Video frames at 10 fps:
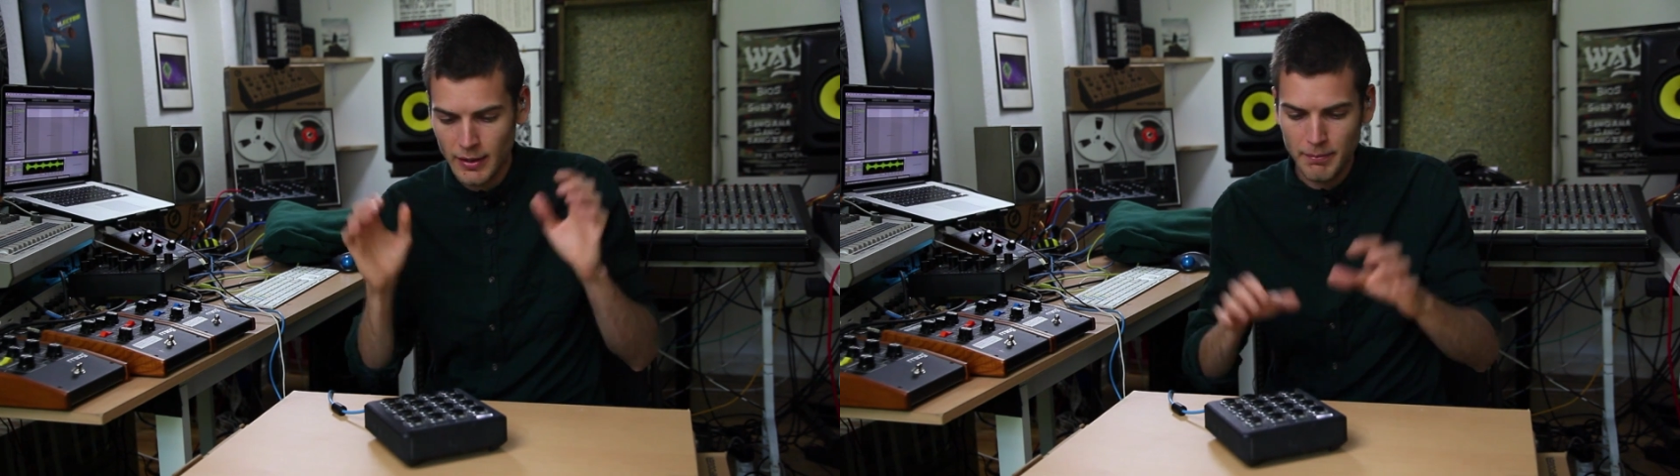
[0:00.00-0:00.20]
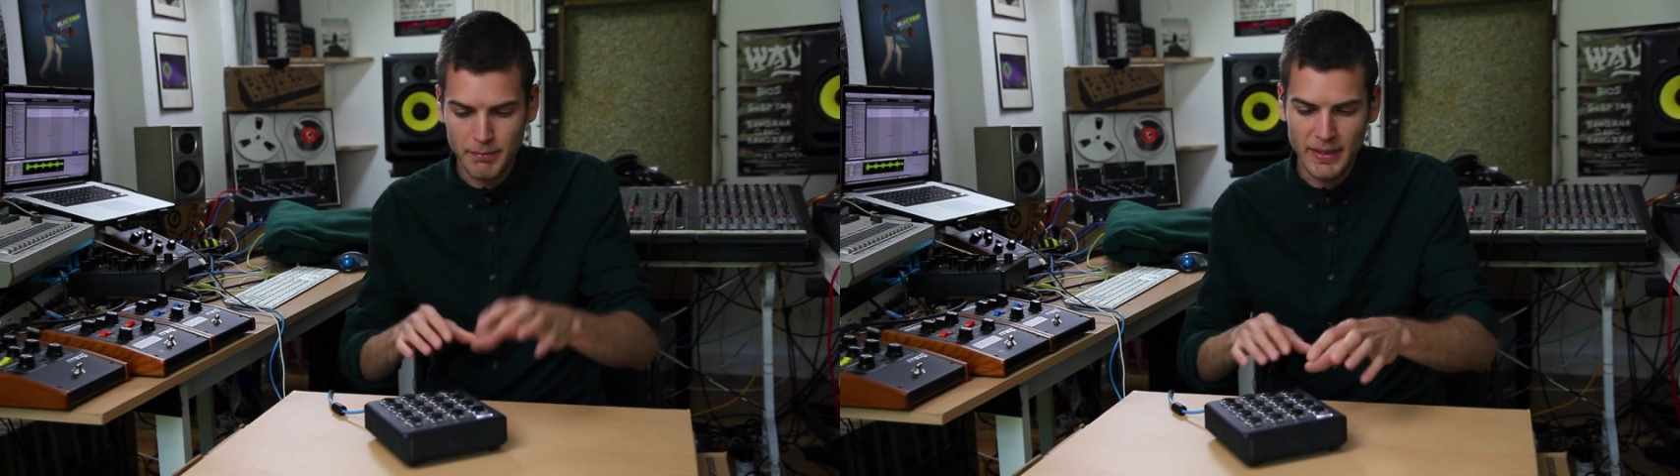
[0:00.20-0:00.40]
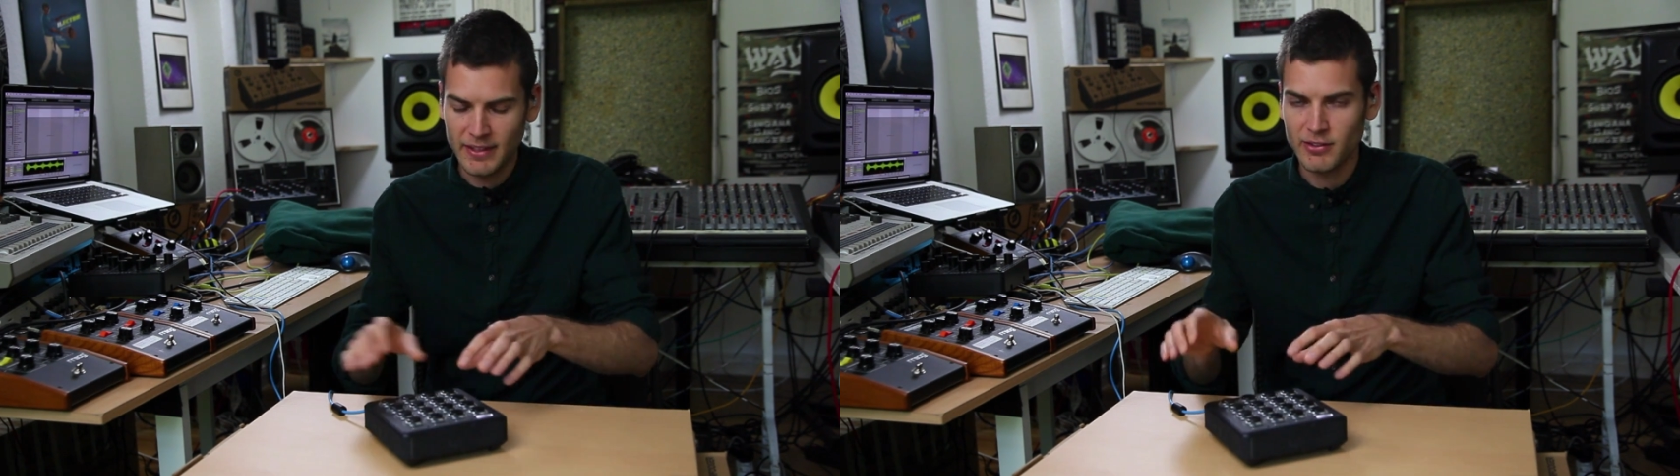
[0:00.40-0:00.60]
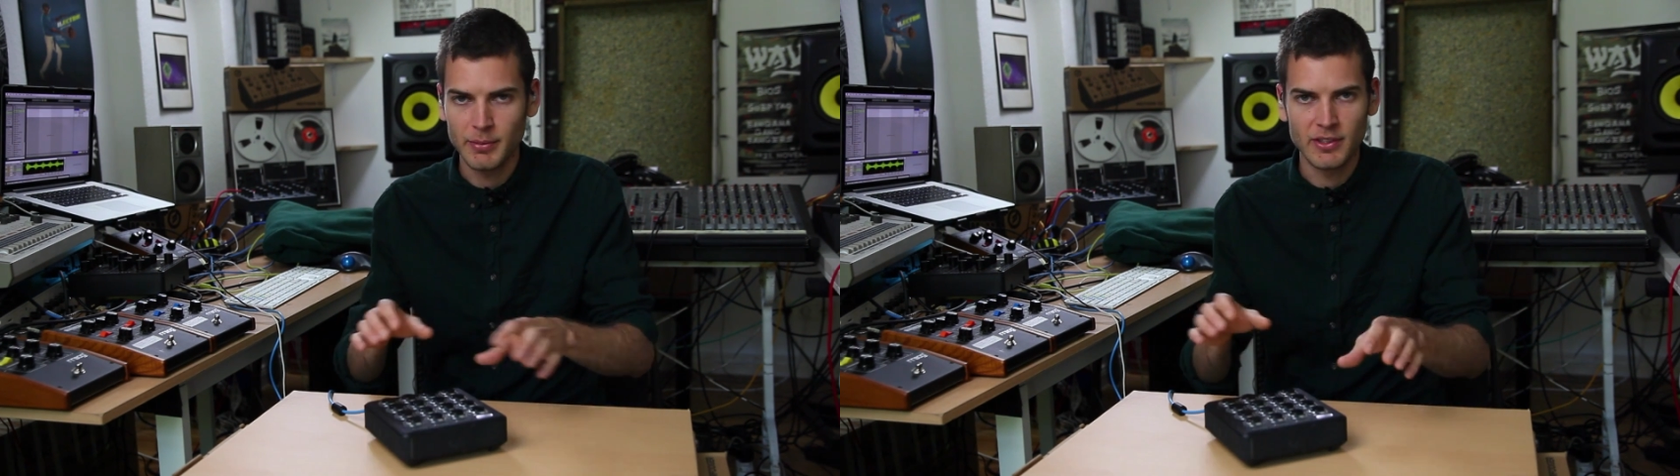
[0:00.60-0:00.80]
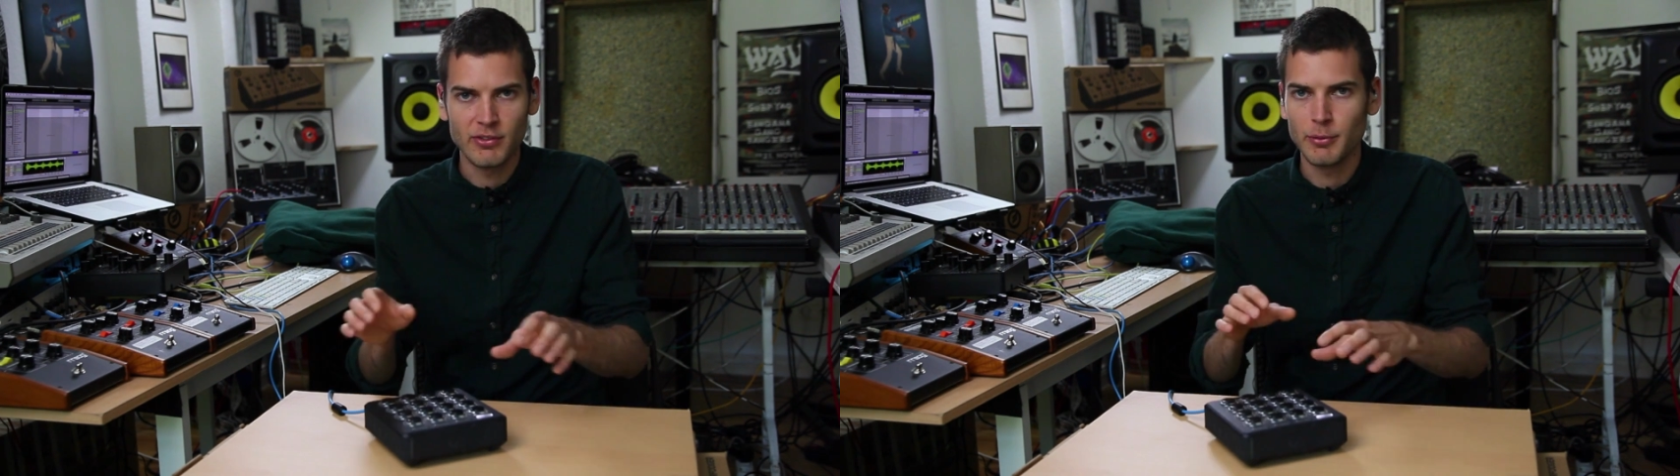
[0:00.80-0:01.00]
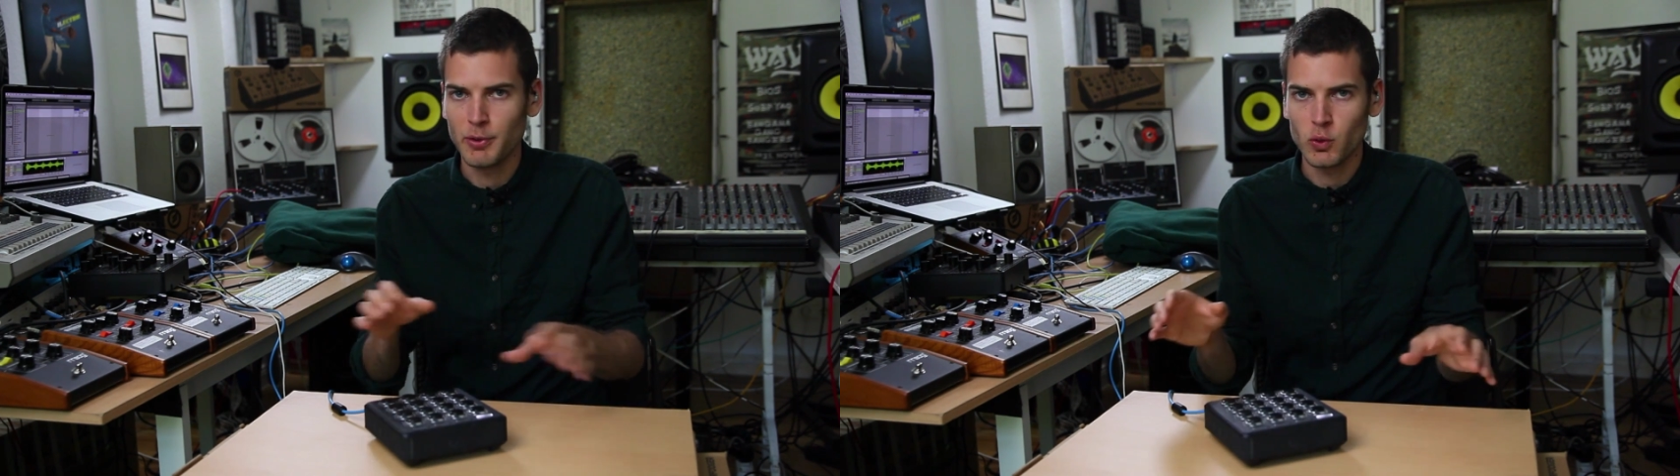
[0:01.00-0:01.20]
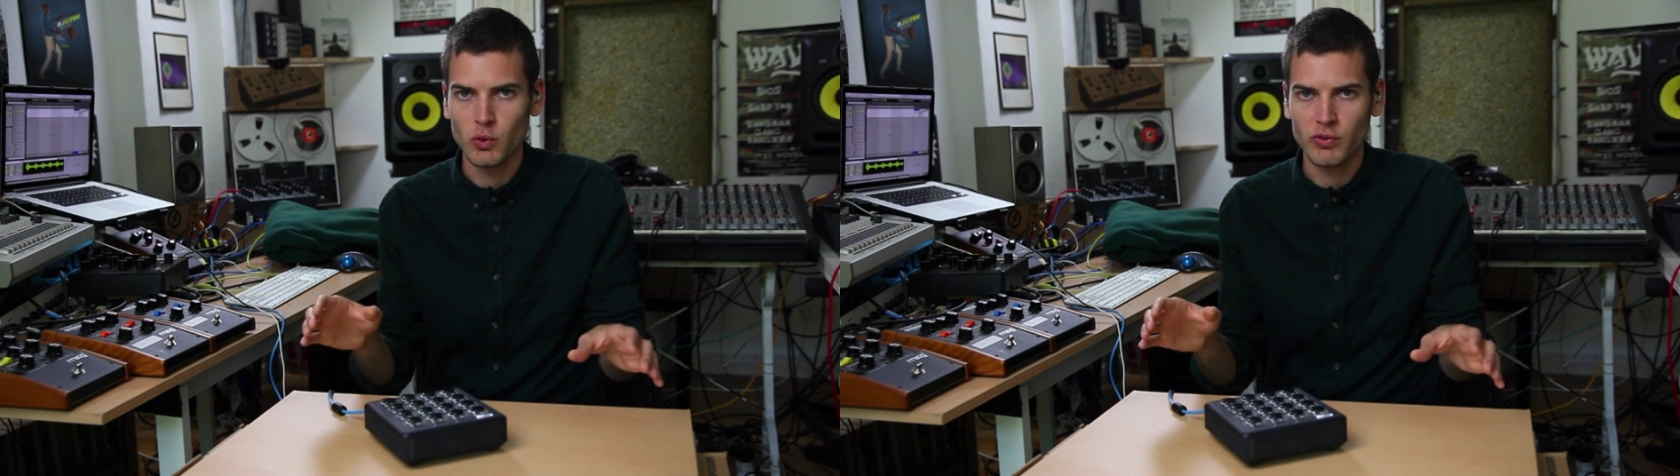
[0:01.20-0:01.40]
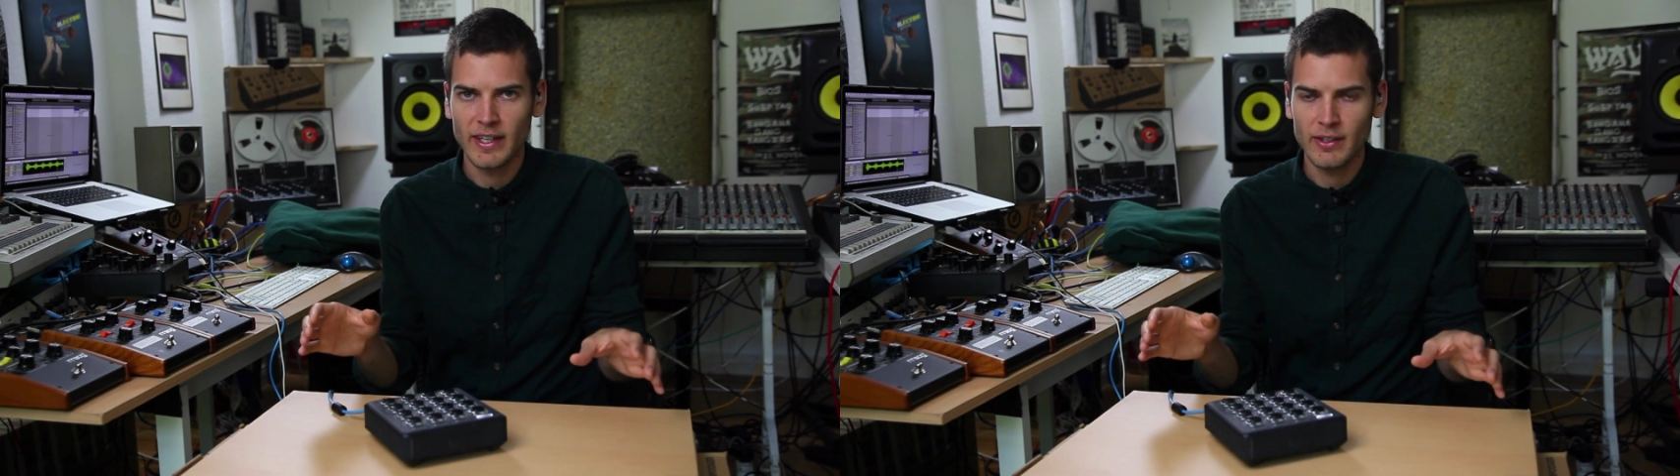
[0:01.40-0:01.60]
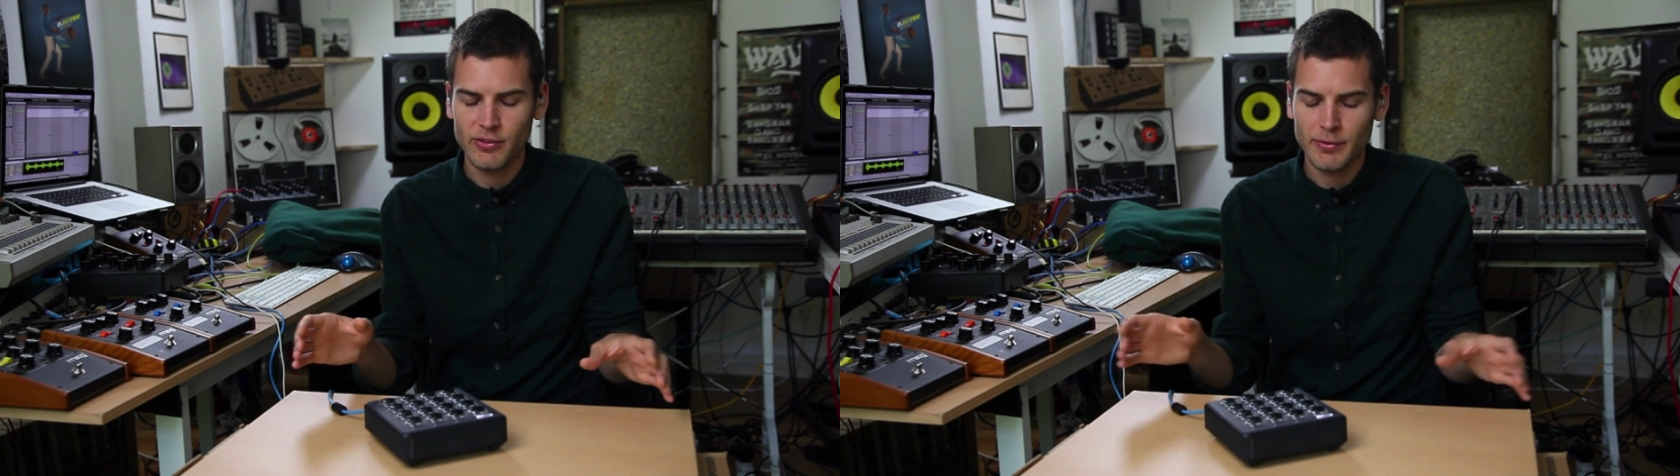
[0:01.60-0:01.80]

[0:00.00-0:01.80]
make some of these super cool sounds.